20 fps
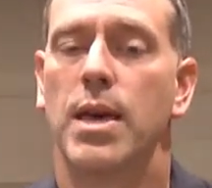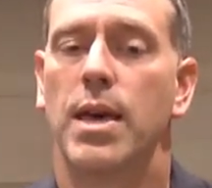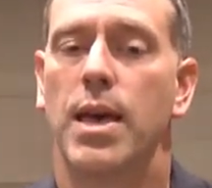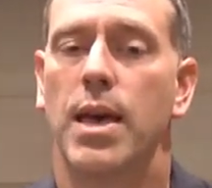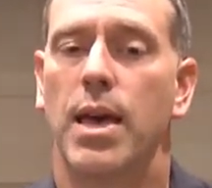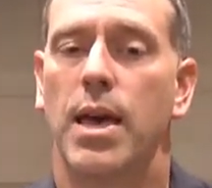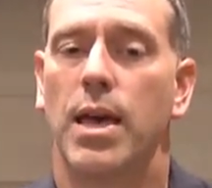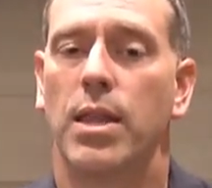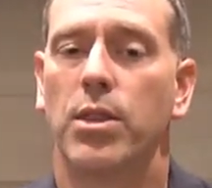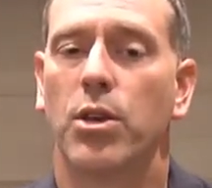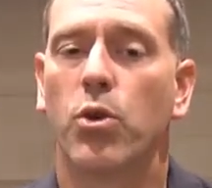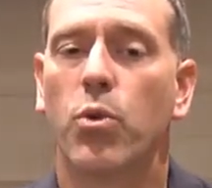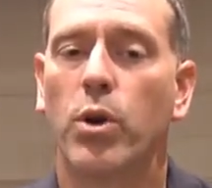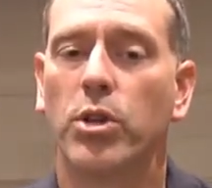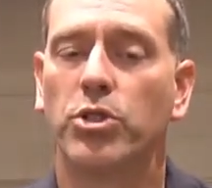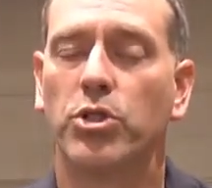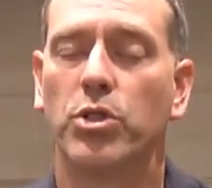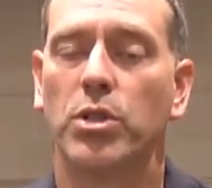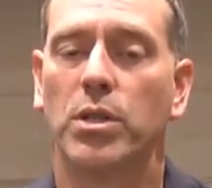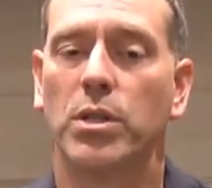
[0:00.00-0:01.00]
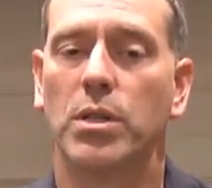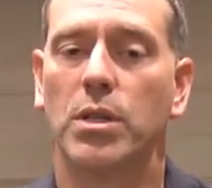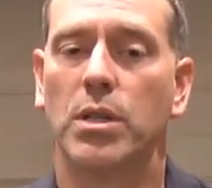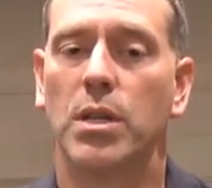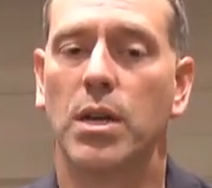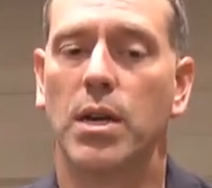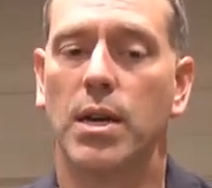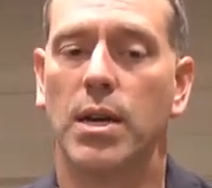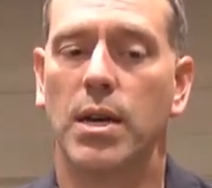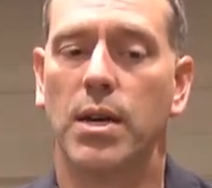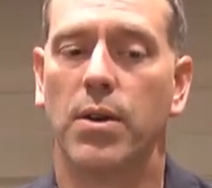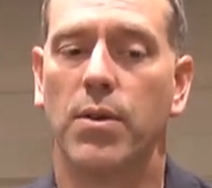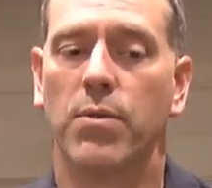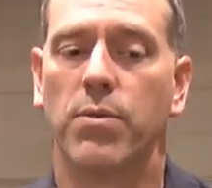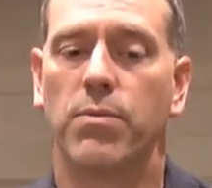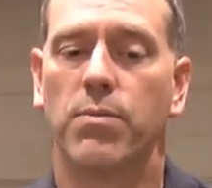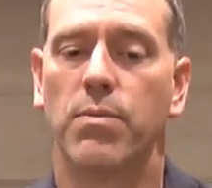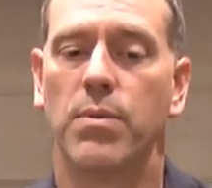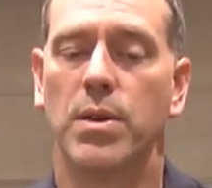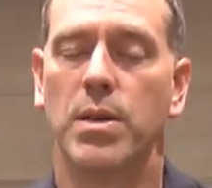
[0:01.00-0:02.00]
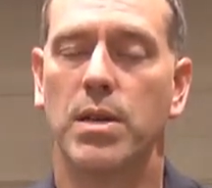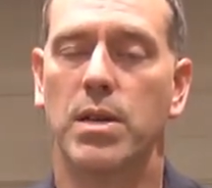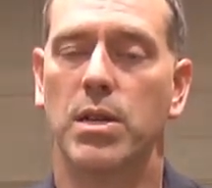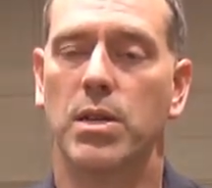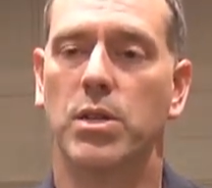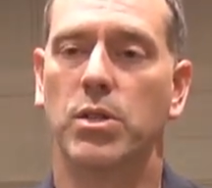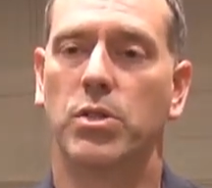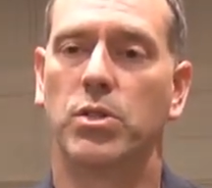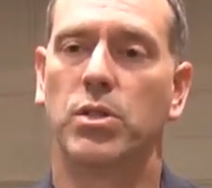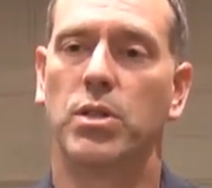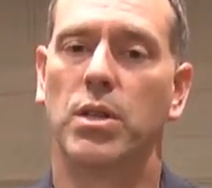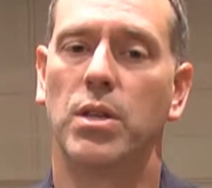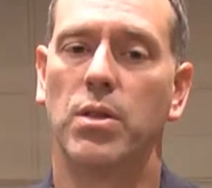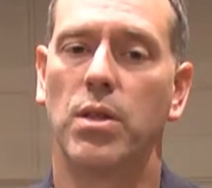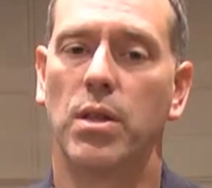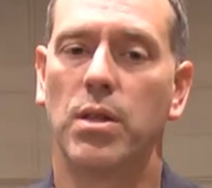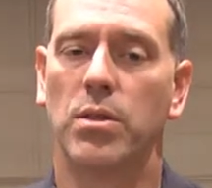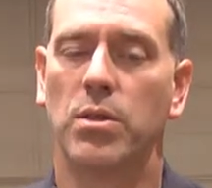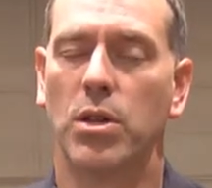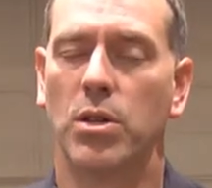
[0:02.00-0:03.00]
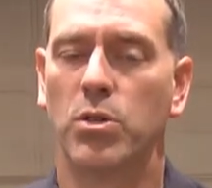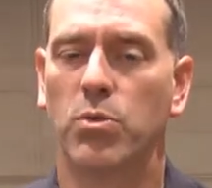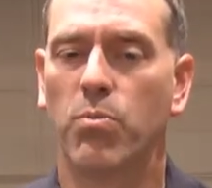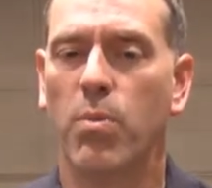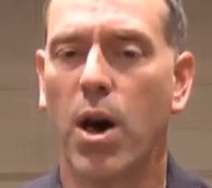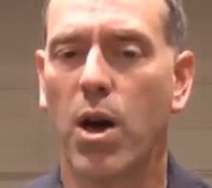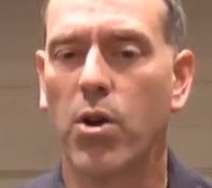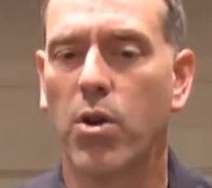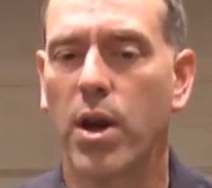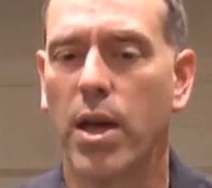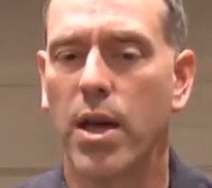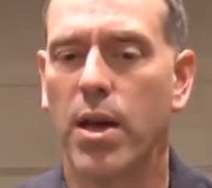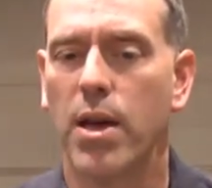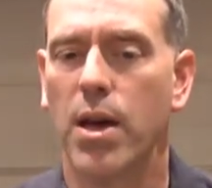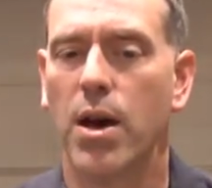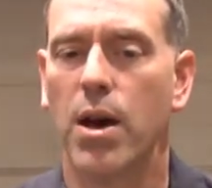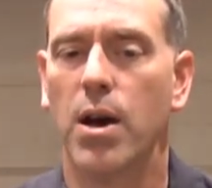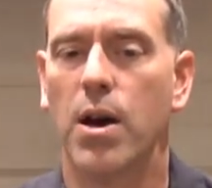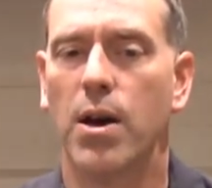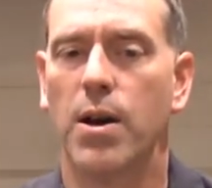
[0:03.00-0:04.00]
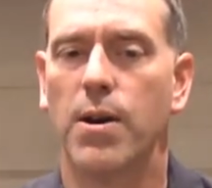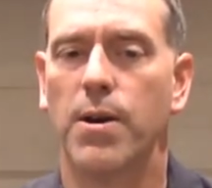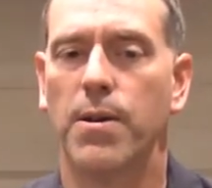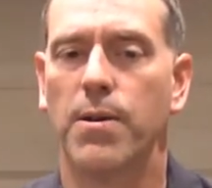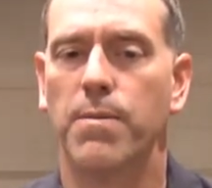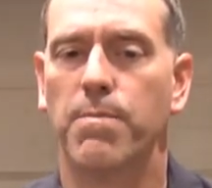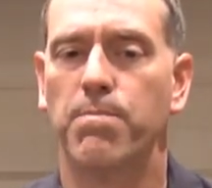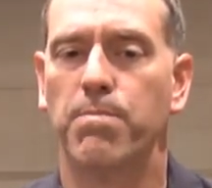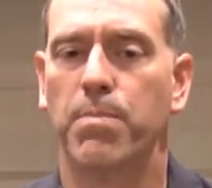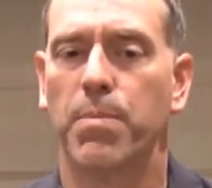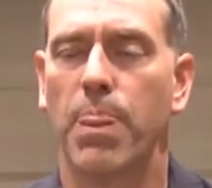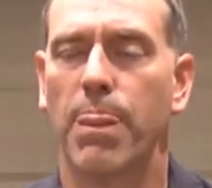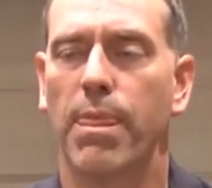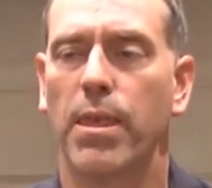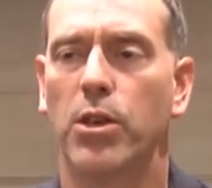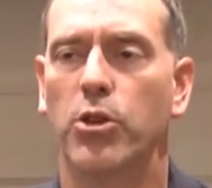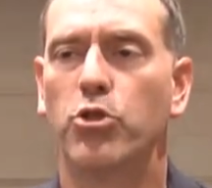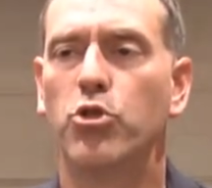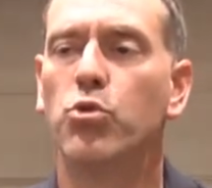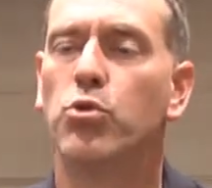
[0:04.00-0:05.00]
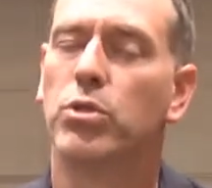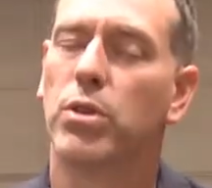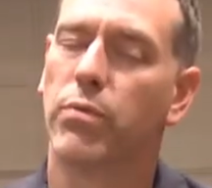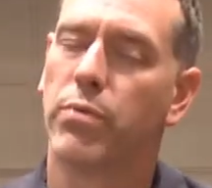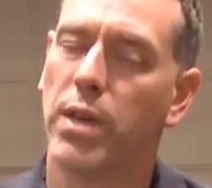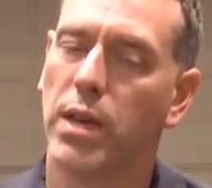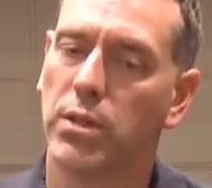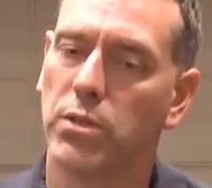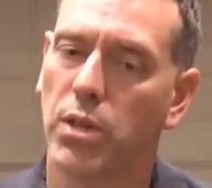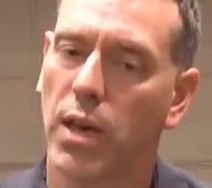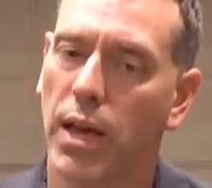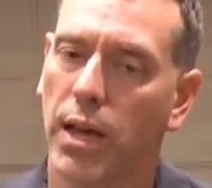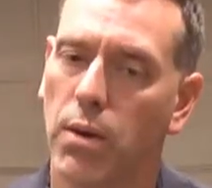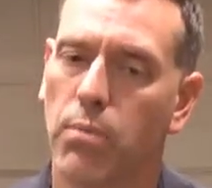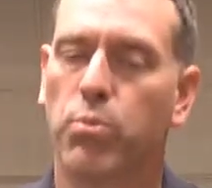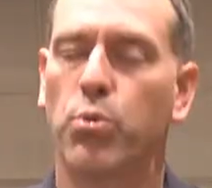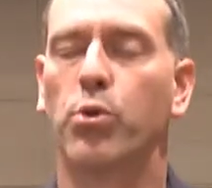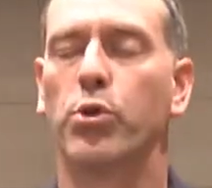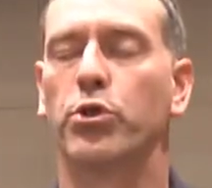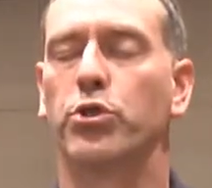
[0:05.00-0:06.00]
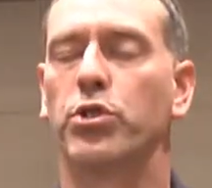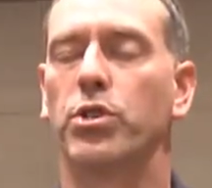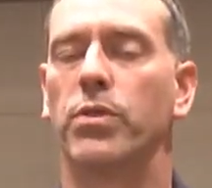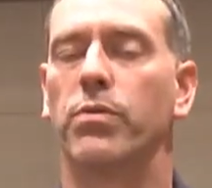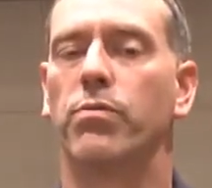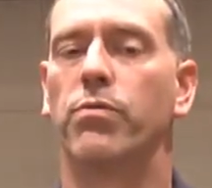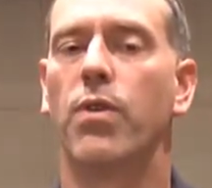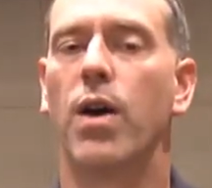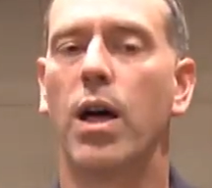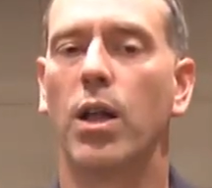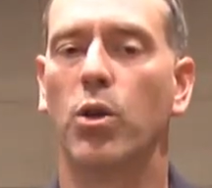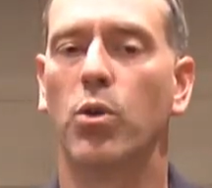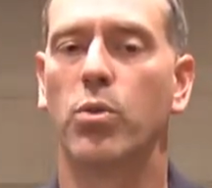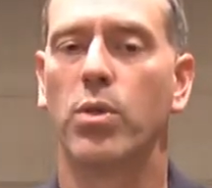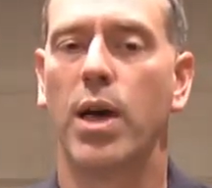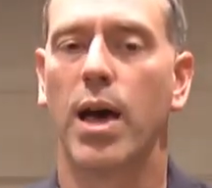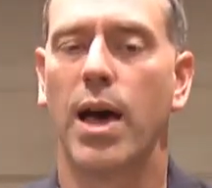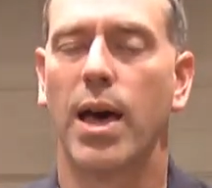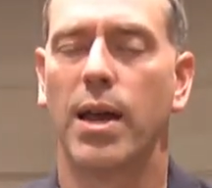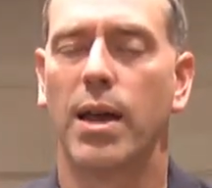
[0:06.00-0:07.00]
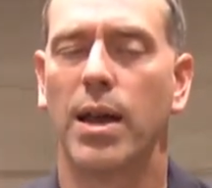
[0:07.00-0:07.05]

And the question is, does modern day issues of things like abortion follow that?